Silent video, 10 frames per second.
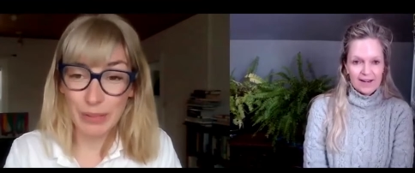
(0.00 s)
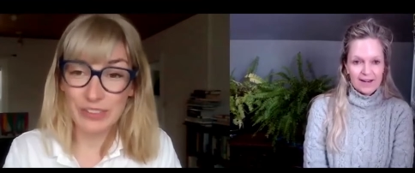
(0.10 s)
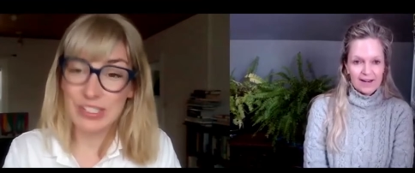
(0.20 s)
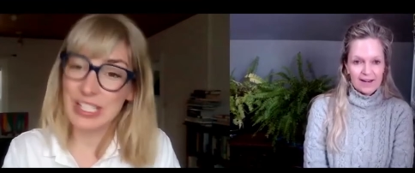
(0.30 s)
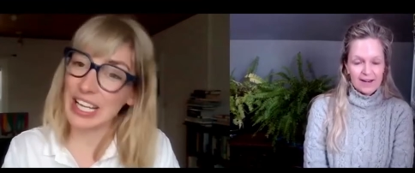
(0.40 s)
Speaker 1: book
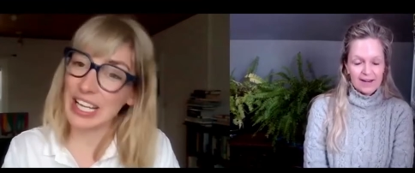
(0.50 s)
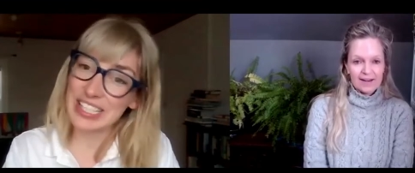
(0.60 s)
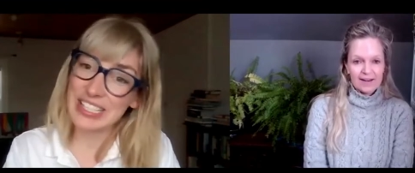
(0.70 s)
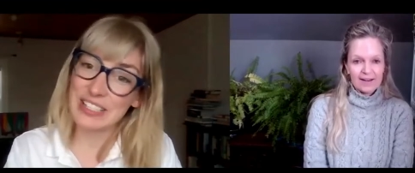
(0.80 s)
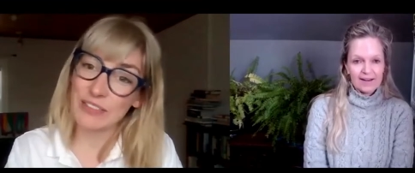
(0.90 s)
about
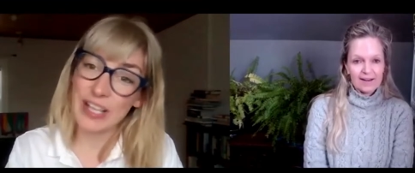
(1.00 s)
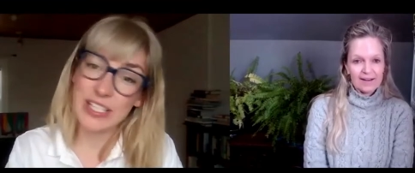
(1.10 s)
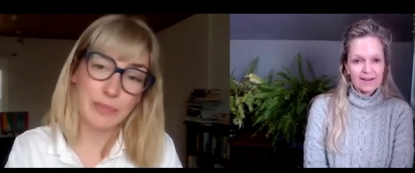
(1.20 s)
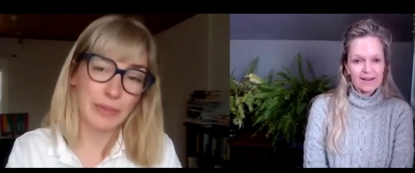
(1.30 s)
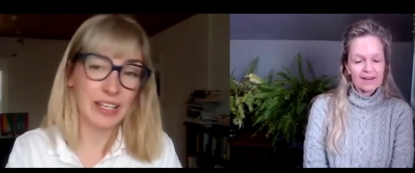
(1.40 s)
science and
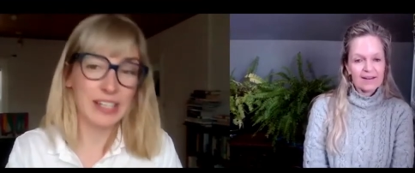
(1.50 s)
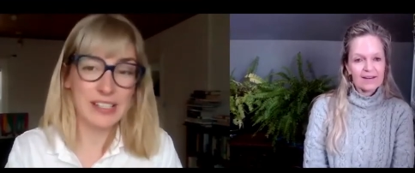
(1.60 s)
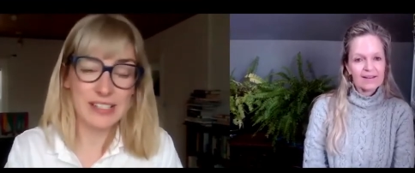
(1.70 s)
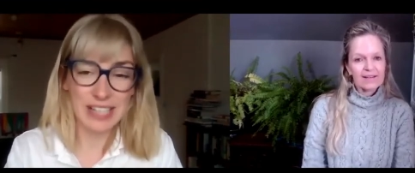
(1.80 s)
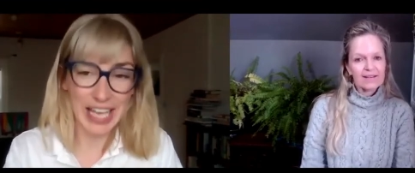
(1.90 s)

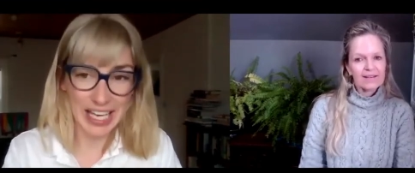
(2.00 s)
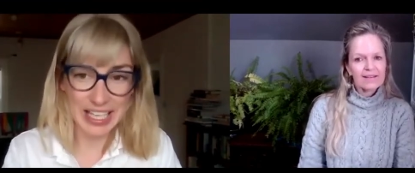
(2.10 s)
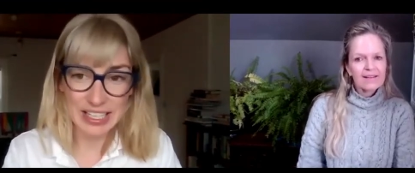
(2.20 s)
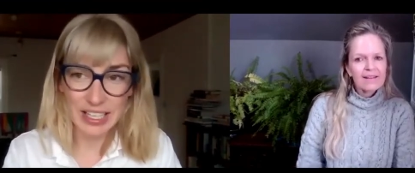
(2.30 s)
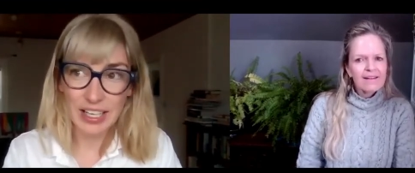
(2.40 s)
recipes
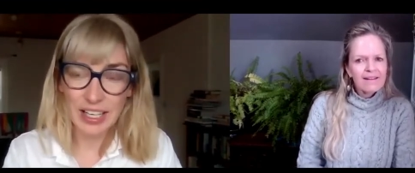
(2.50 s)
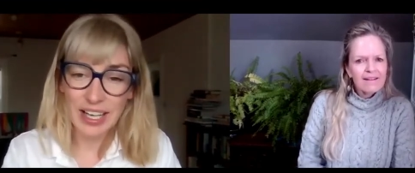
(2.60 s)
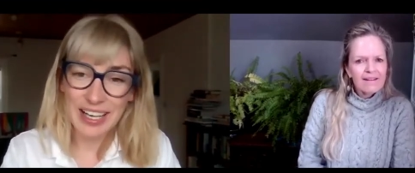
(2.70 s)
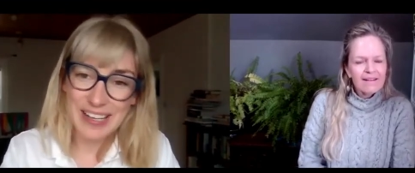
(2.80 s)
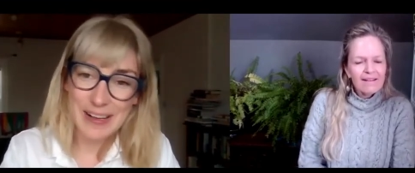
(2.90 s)
and
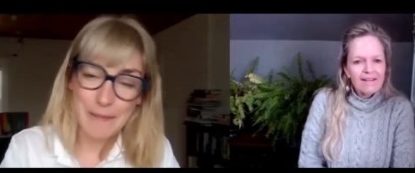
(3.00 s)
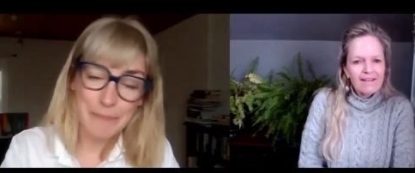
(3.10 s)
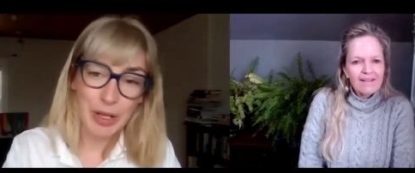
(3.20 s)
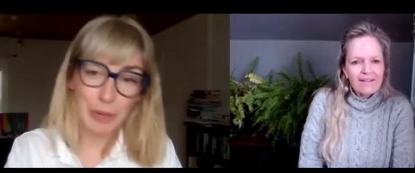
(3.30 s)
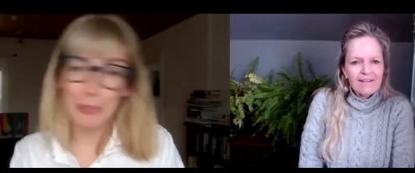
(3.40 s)

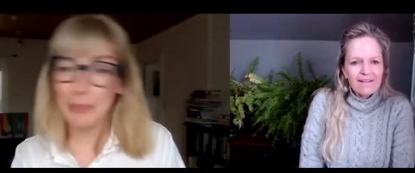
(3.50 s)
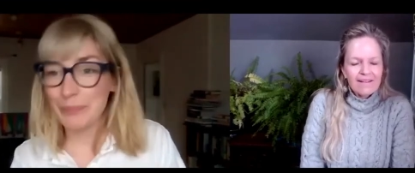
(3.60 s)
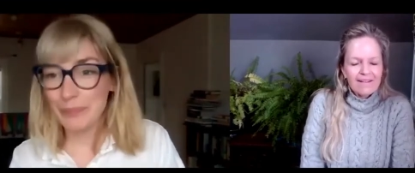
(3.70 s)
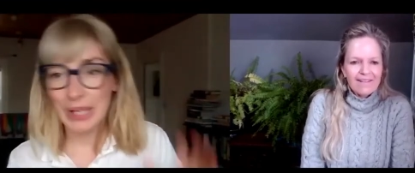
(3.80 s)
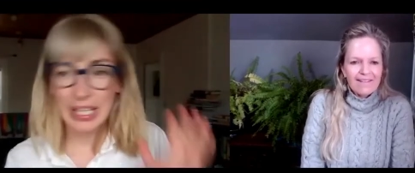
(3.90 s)
um, you know
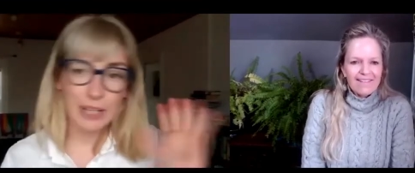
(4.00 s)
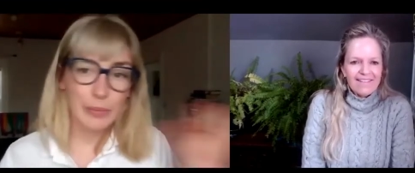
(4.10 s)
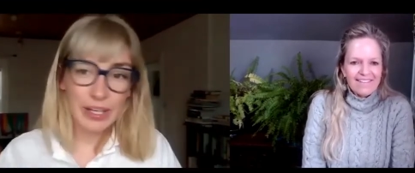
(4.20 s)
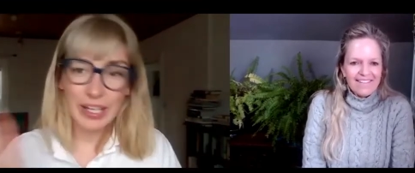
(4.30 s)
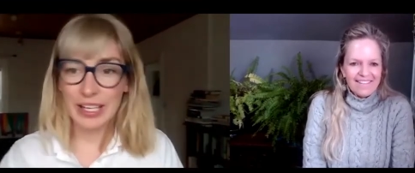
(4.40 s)

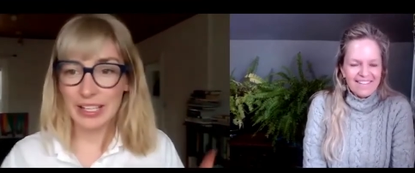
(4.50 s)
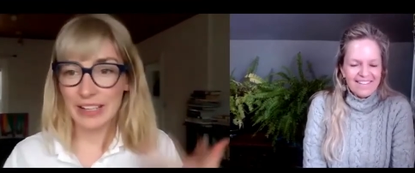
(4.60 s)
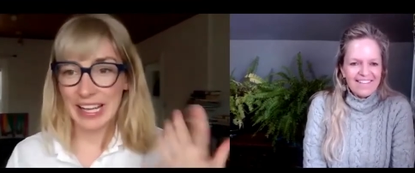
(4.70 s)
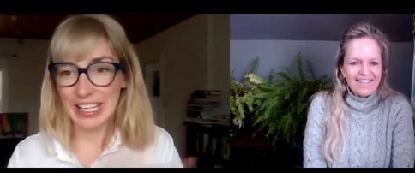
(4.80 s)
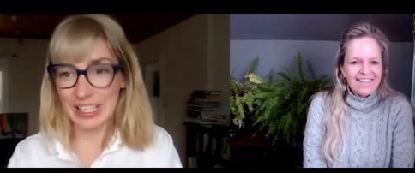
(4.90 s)
beekeeping
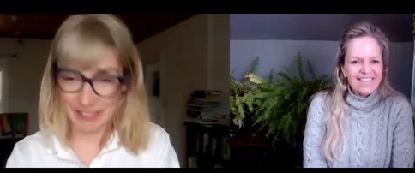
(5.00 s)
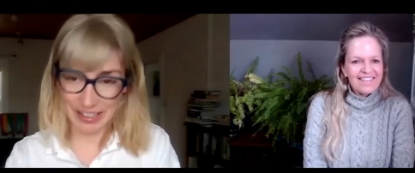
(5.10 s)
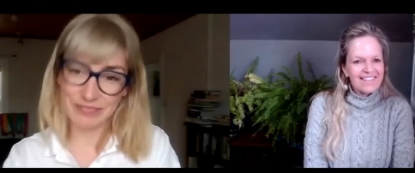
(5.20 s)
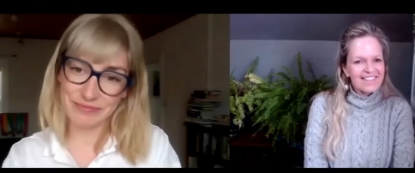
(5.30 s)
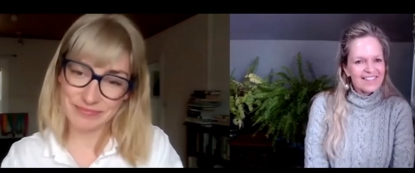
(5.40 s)
and that kind of
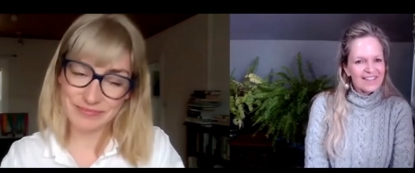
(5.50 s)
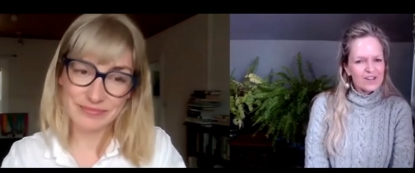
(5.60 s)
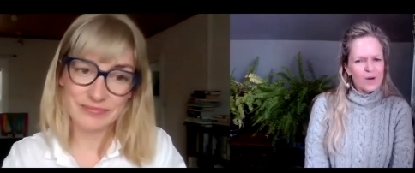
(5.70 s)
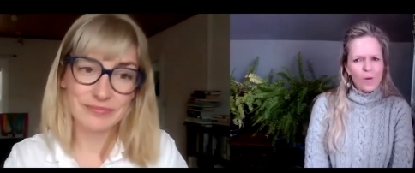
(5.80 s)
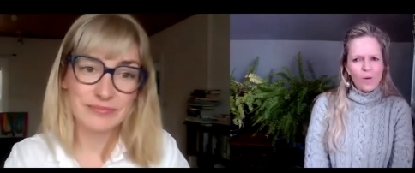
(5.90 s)
thing
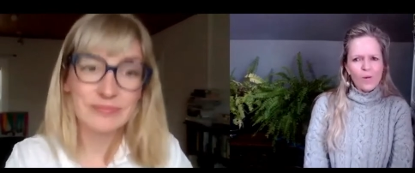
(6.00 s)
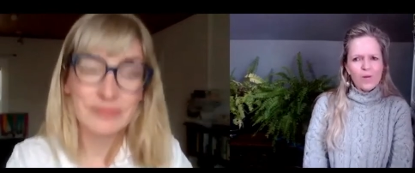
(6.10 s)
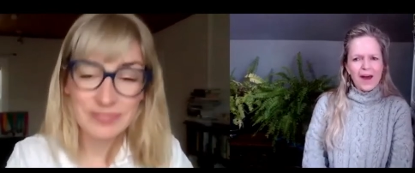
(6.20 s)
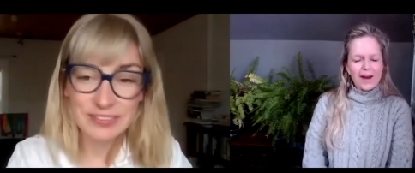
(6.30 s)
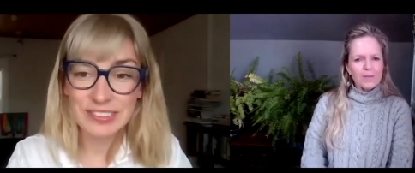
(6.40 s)
Speaker 2: Oh,
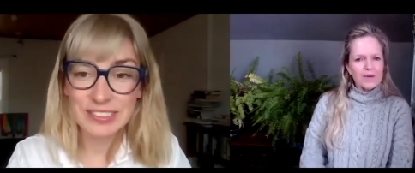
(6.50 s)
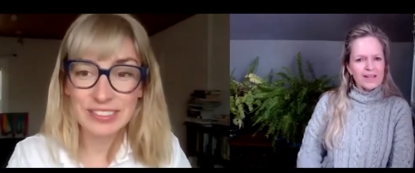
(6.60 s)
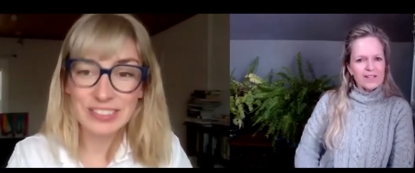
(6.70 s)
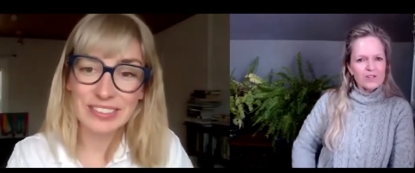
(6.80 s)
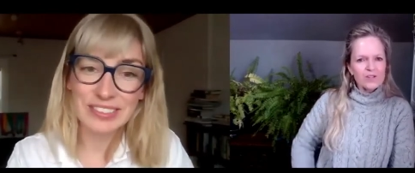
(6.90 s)
that'll
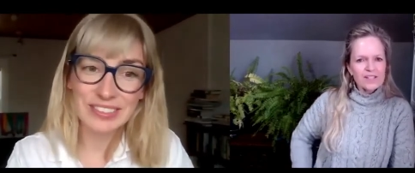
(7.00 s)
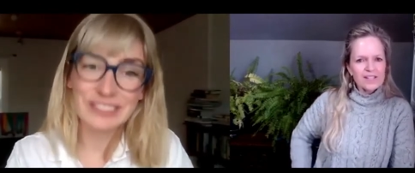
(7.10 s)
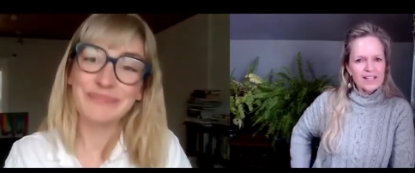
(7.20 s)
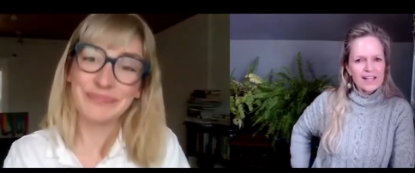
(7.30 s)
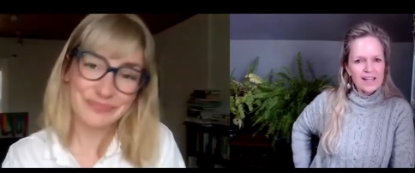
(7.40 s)
be
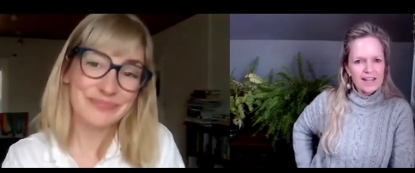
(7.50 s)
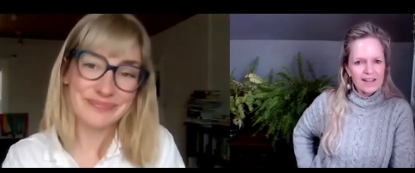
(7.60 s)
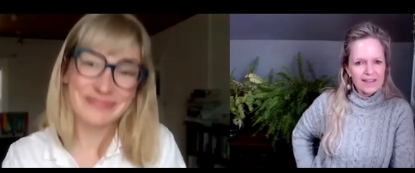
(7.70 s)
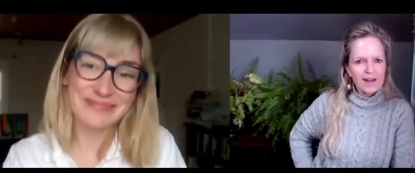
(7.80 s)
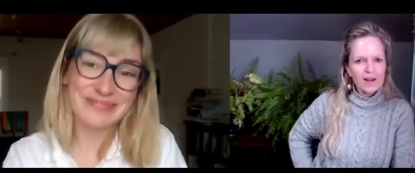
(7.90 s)

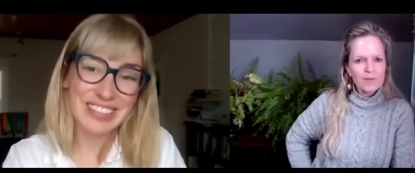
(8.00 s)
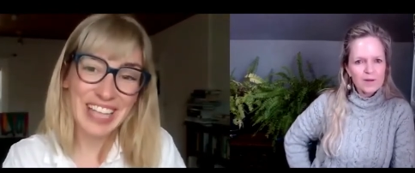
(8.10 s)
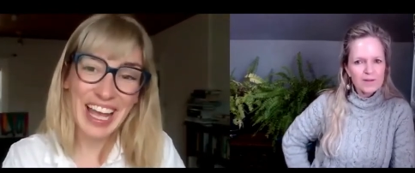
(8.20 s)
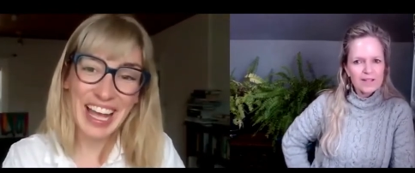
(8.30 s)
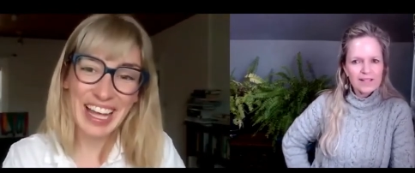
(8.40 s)
interesting. That'll be
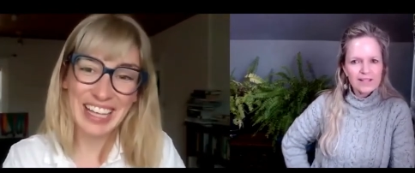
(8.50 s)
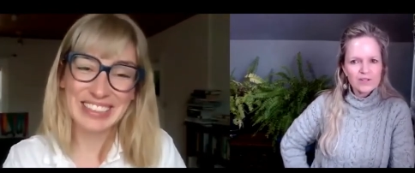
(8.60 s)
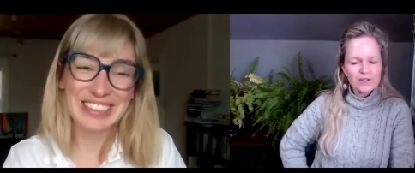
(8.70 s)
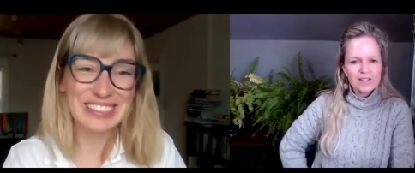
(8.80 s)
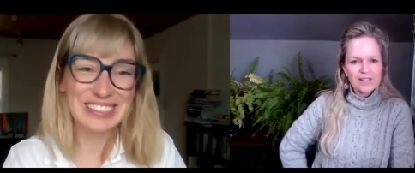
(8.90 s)
really
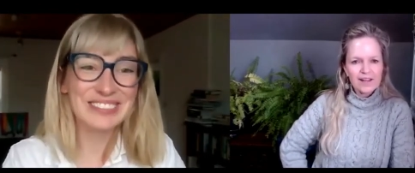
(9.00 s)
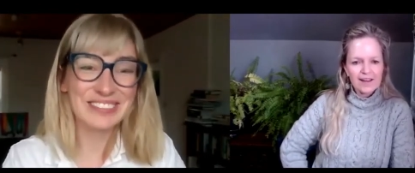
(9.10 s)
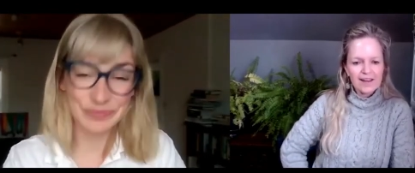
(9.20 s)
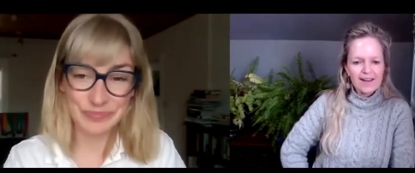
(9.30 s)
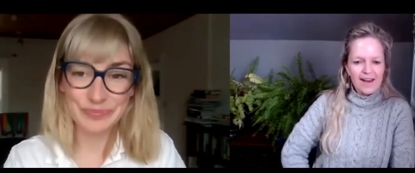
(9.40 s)

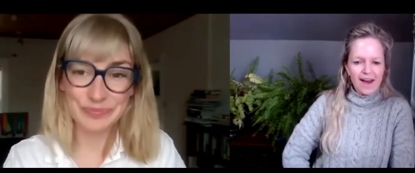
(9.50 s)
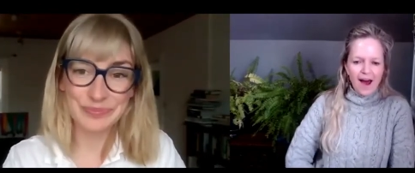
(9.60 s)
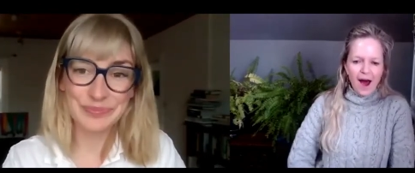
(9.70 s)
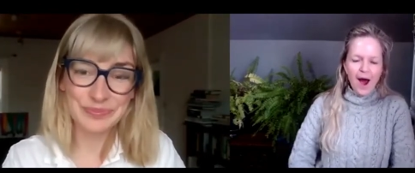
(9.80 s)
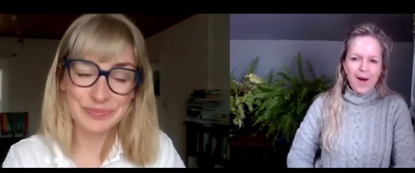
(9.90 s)
interesting.
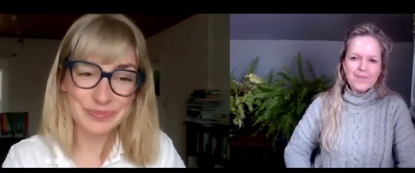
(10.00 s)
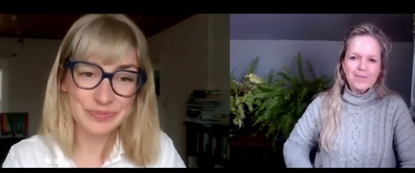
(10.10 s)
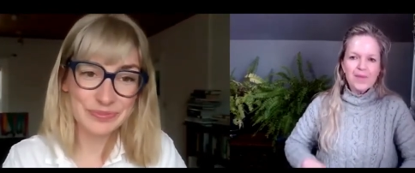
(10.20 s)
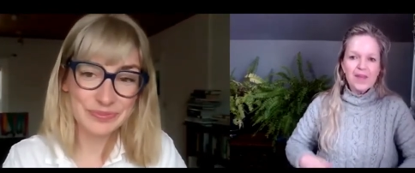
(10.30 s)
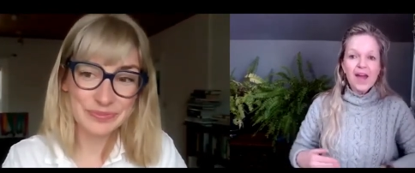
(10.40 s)

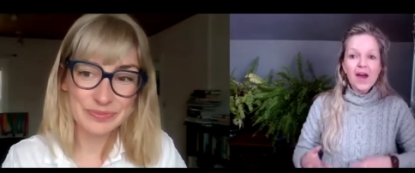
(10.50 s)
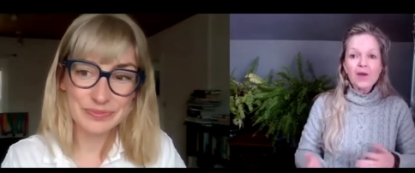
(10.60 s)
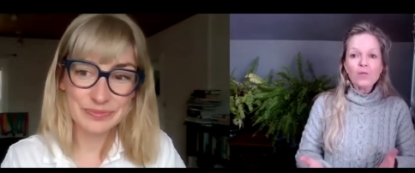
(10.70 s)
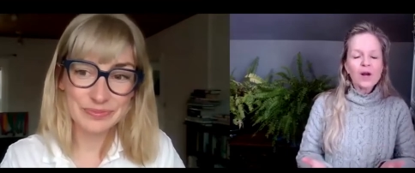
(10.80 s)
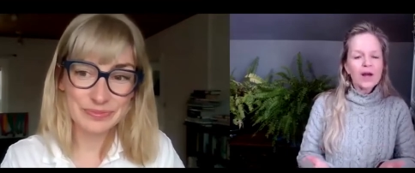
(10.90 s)
Um,
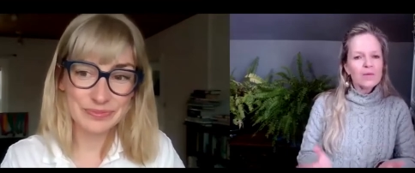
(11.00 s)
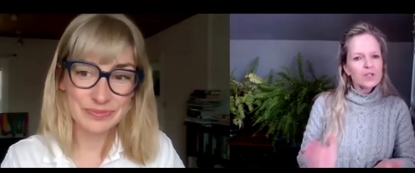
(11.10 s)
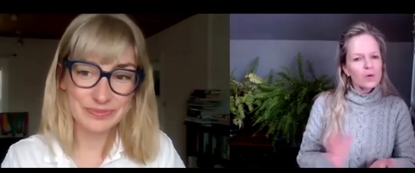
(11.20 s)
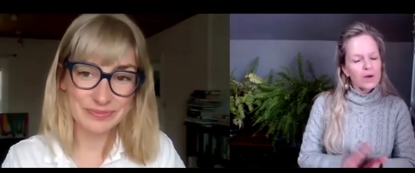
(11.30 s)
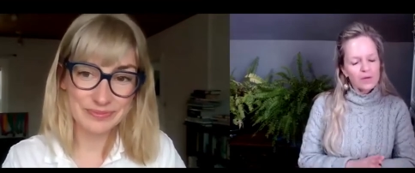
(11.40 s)
and when I was
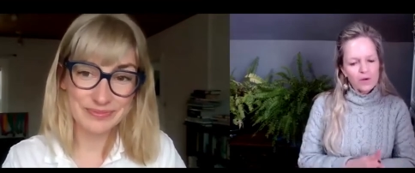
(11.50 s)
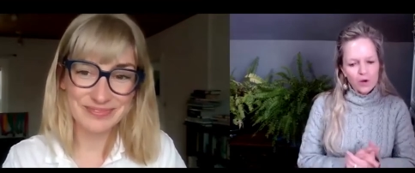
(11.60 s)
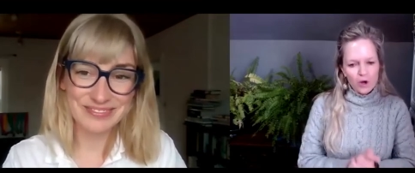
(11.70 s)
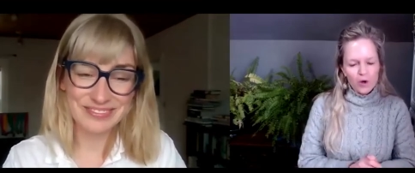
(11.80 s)
going through your